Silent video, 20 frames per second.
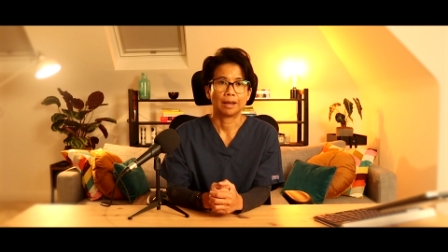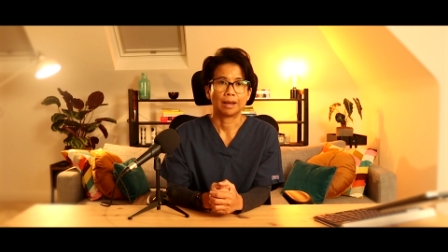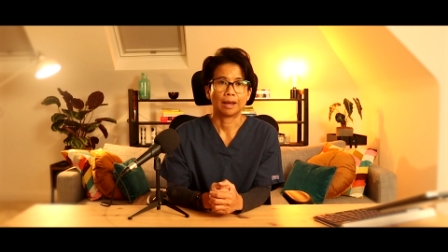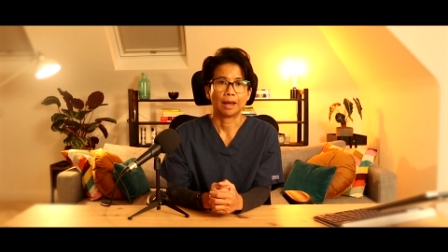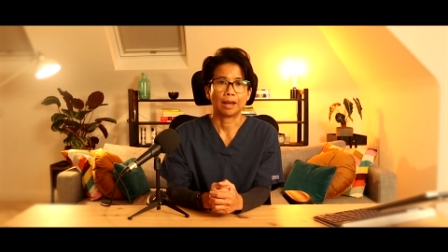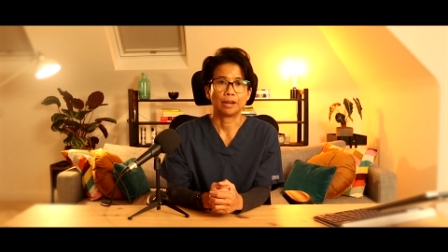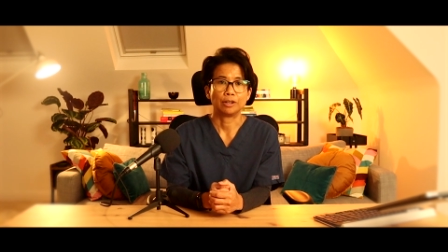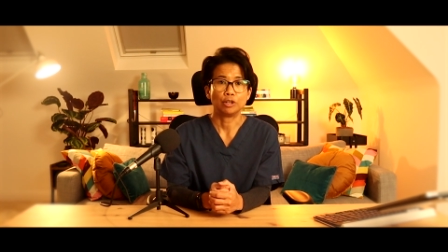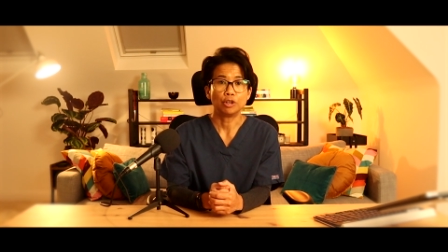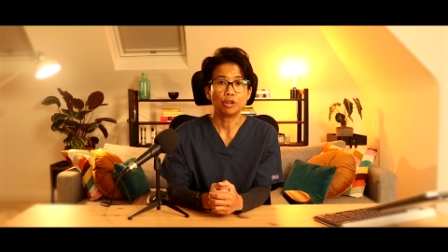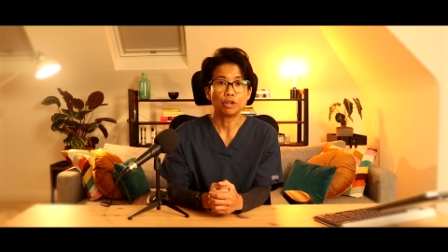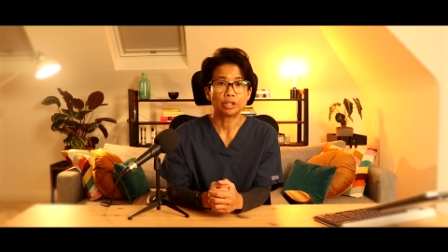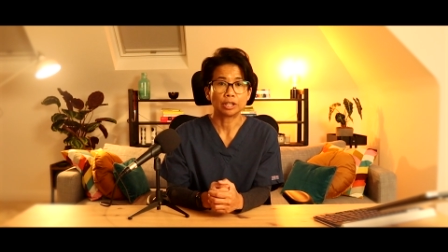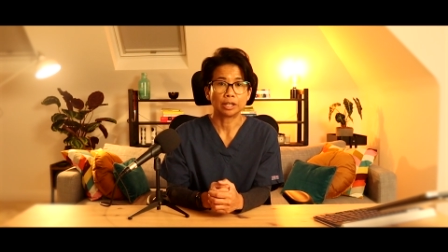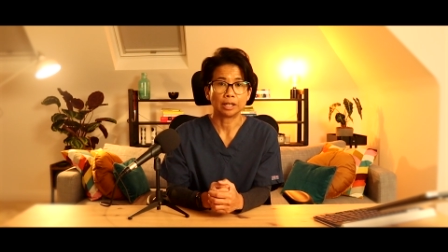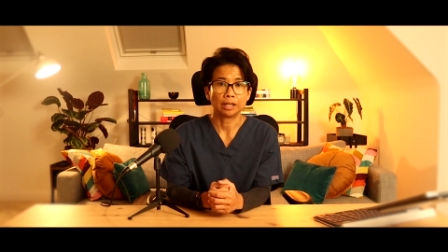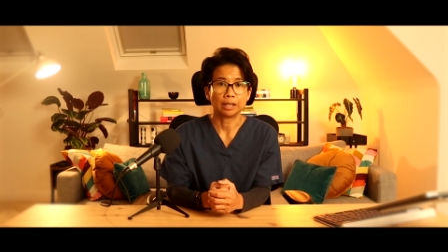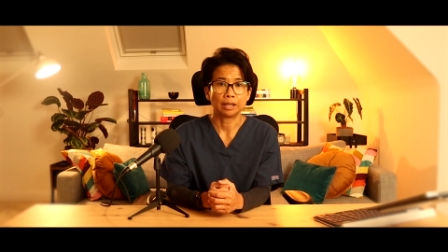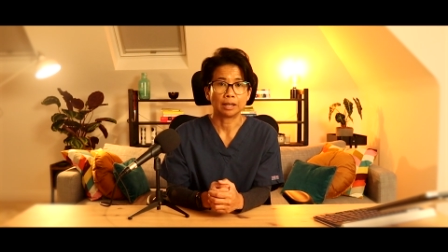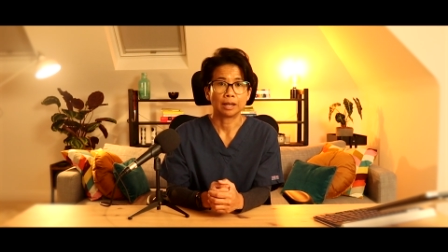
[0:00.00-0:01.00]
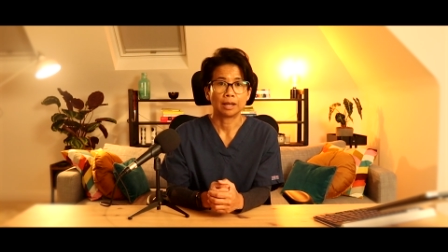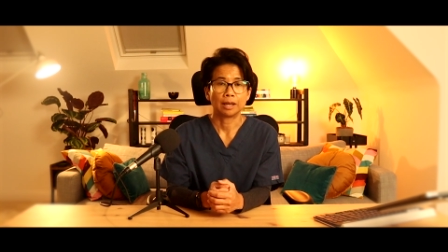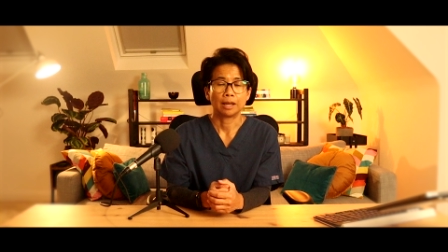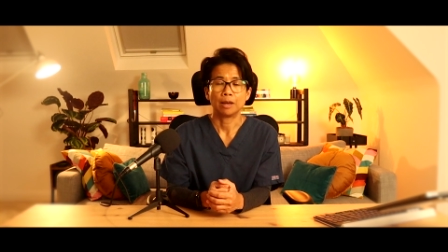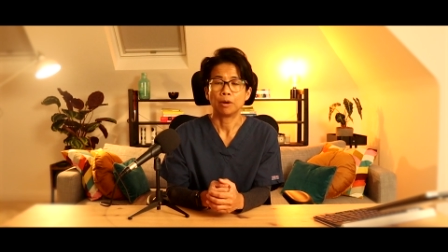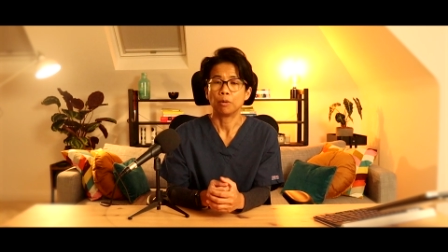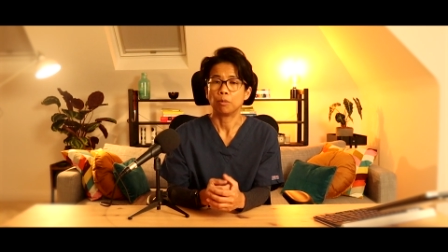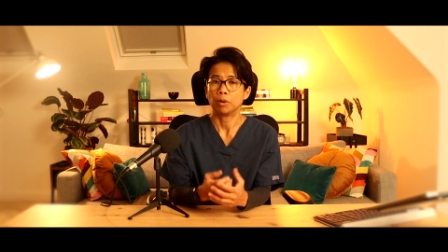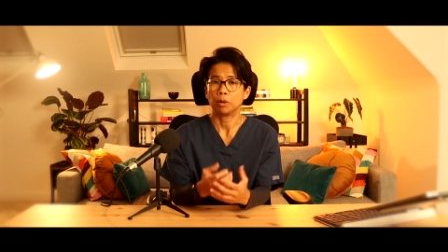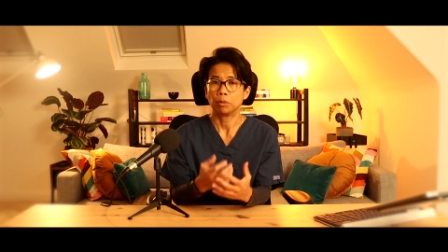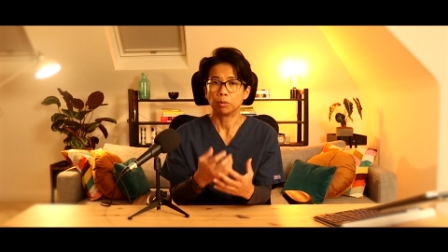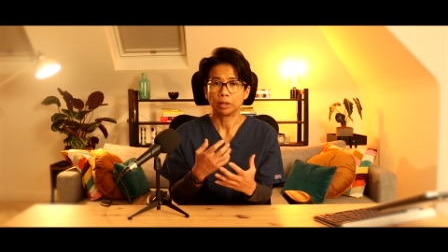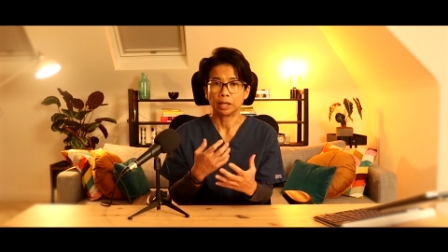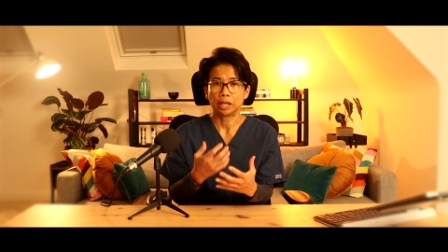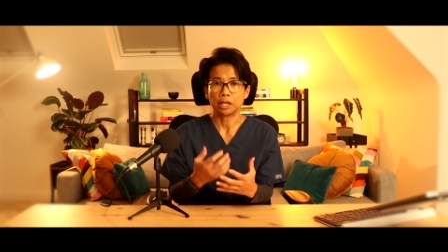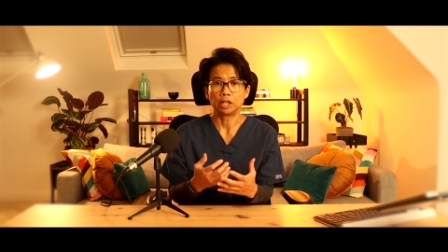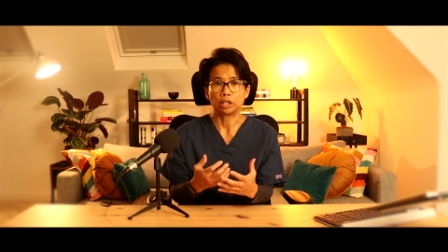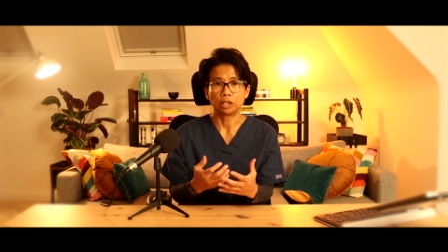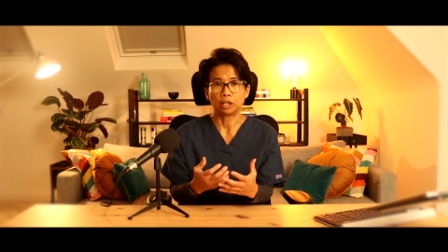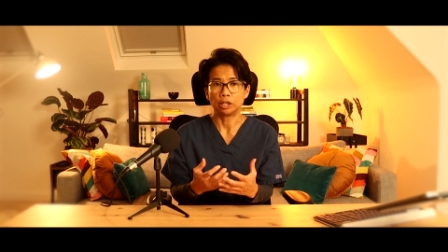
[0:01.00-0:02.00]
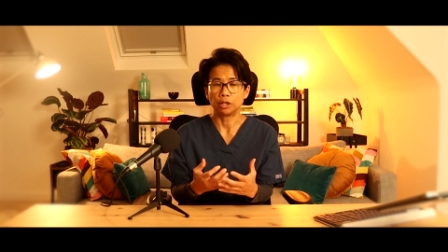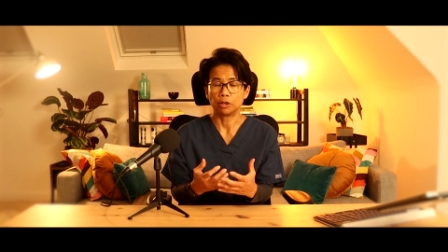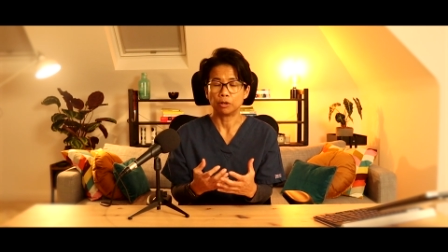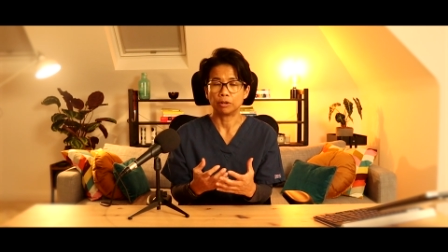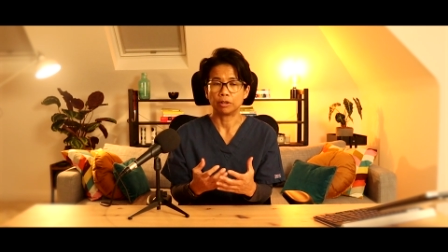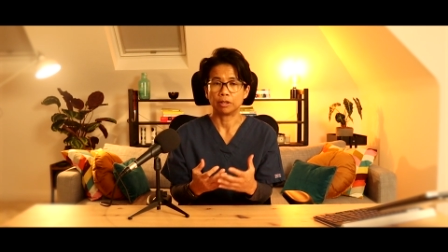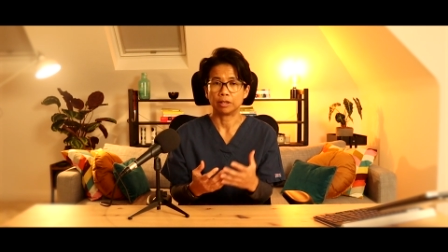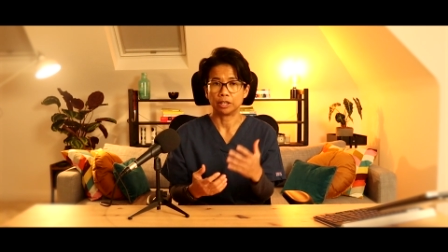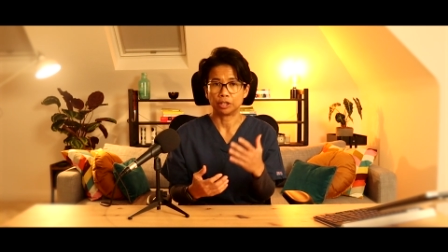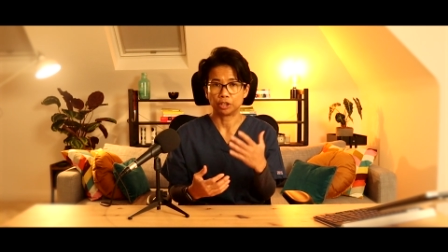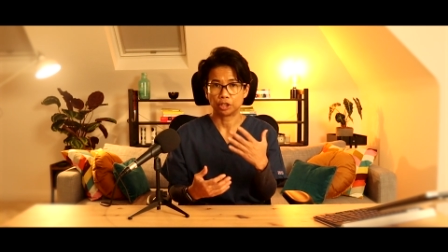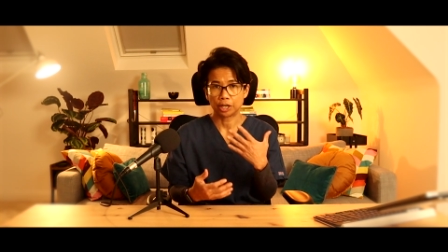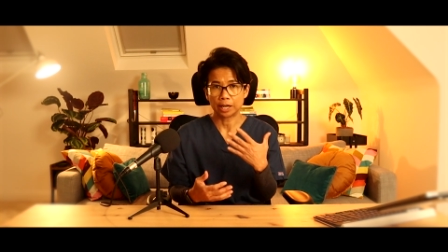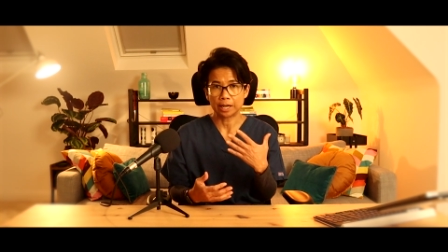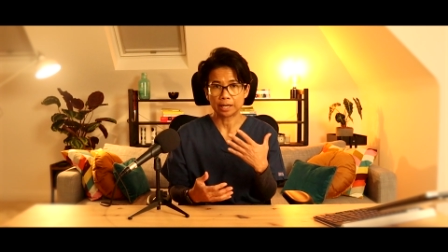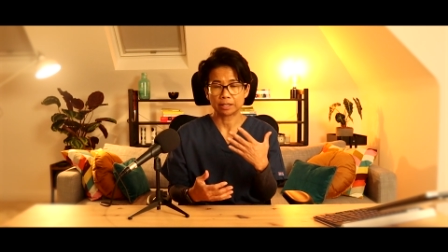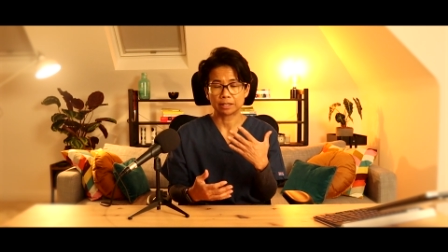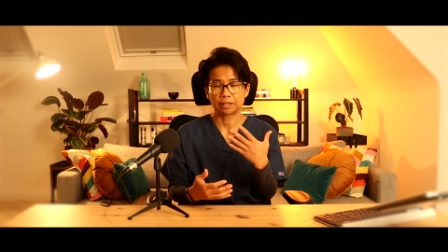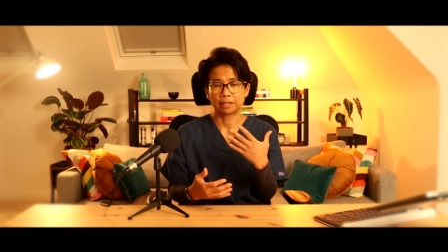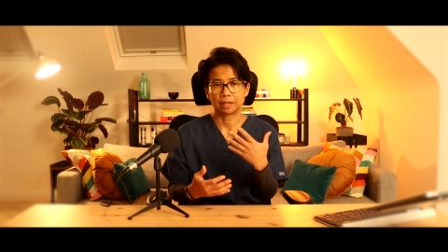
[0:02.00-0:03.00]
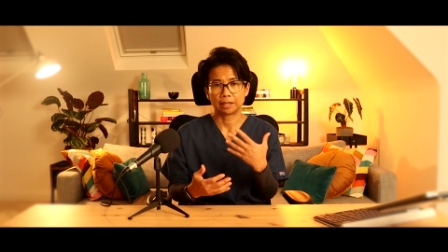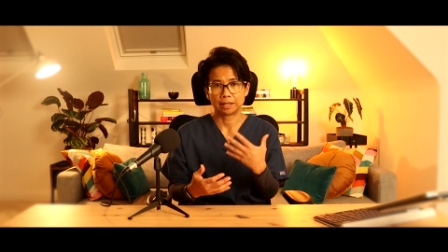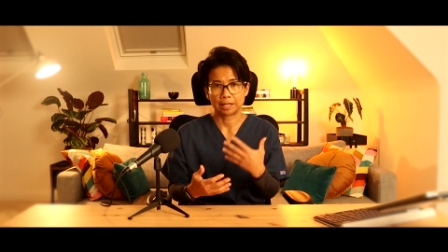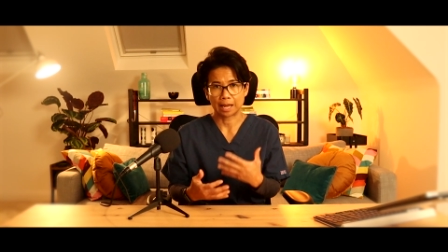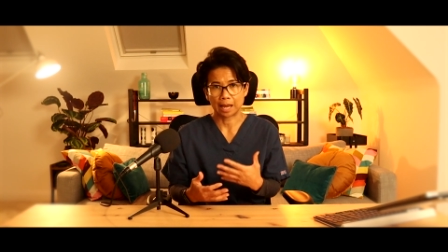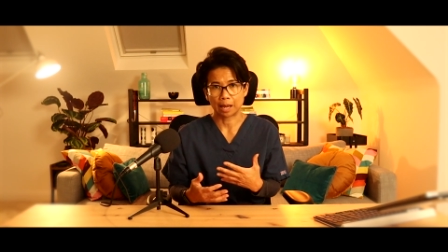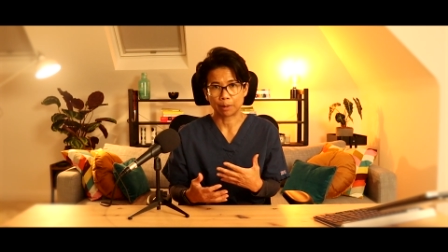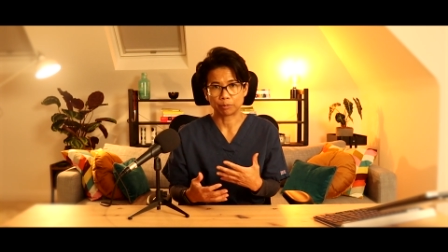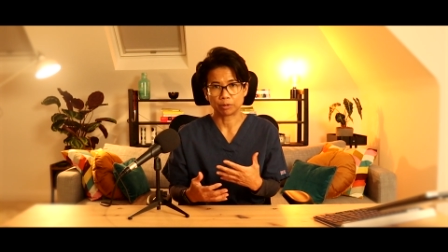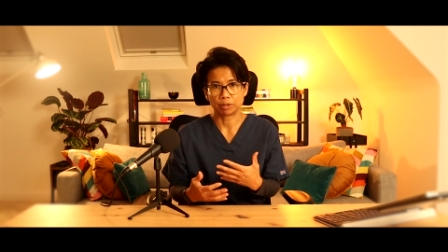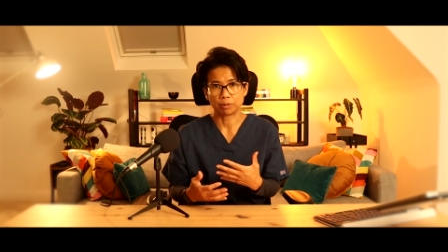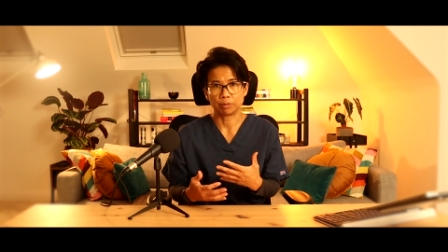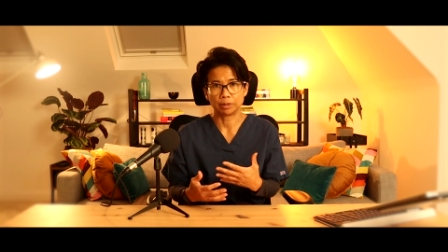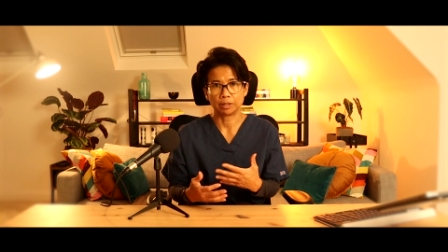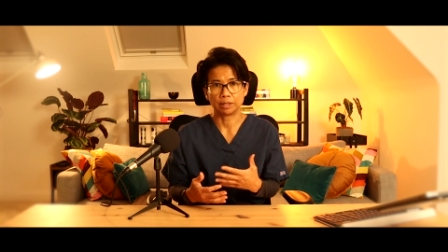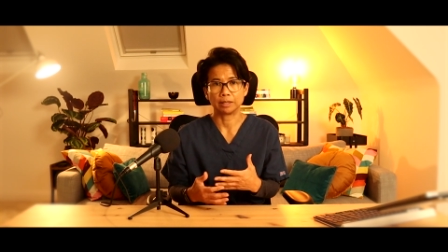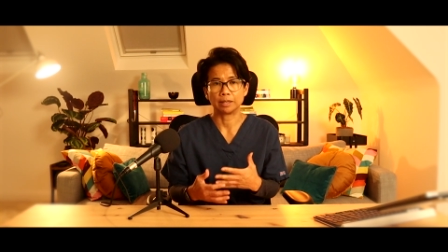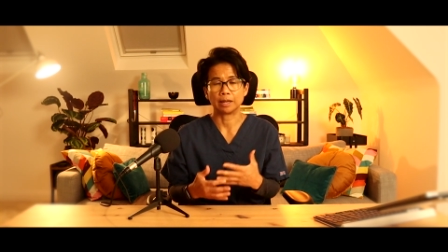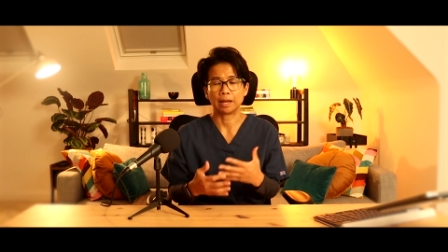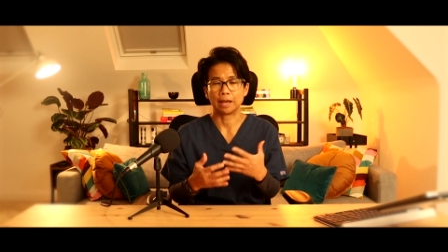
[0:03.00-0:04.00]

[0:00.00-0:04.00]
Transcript: and usually we will include the chest, the abdomen,